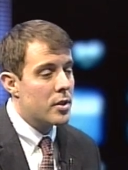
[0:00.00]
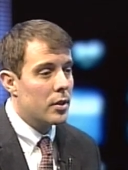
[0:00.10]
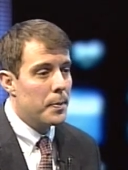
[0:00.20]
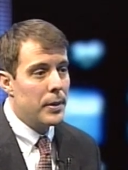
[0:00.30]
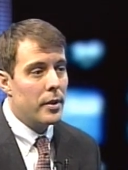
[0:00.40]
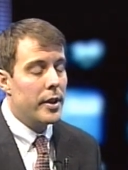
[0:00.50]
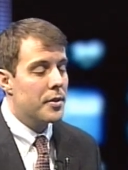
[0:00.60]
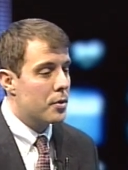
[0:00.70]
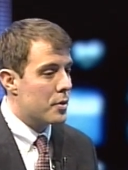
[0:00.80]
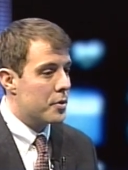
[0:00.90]
community,
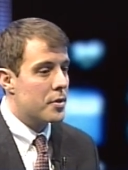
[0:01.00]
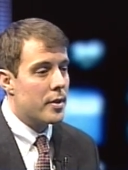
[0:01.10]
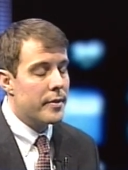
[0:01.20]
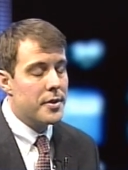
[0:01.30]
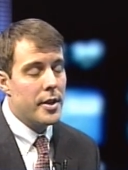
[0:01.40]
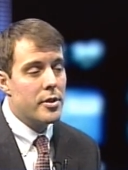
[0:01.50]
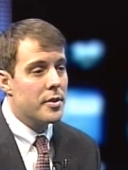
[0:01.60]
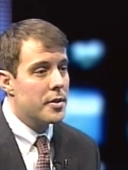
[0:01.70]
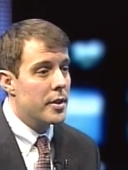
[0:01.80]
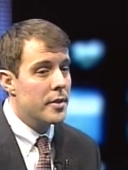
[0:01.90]
social service
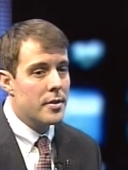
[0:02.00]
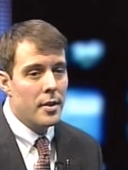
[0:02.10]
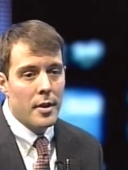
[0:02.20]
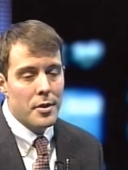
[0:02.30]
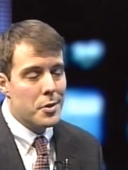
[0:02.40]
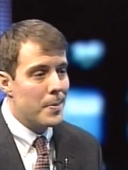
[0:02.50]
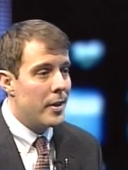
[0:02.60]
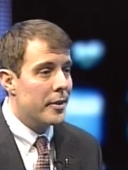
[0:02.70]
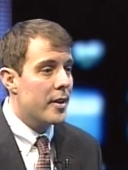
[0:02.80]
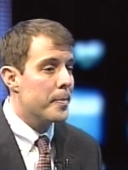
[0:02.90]
agencies,
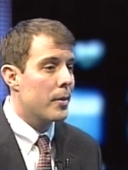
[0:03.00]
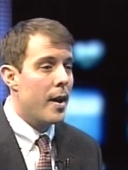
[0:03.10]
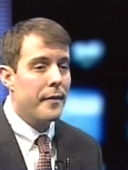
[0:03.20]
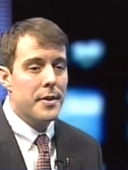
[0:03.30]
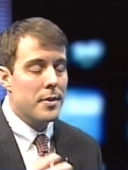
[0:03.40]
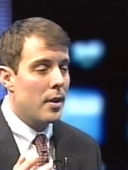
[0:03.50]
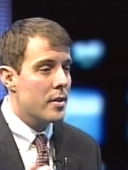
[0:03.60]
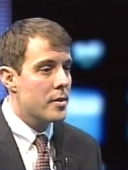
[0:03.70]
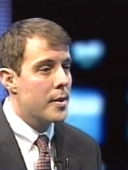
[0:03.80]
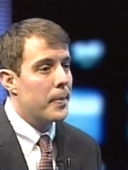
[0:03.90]
small nonprofits,
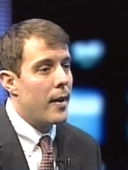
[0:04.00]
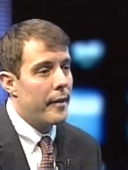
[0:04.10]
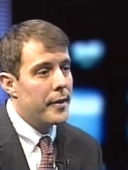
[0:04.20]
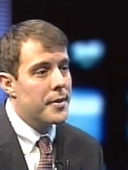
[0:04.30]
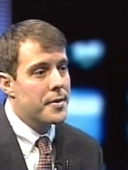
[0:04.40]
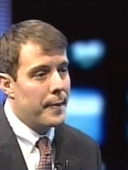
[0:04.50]
large nonprofits.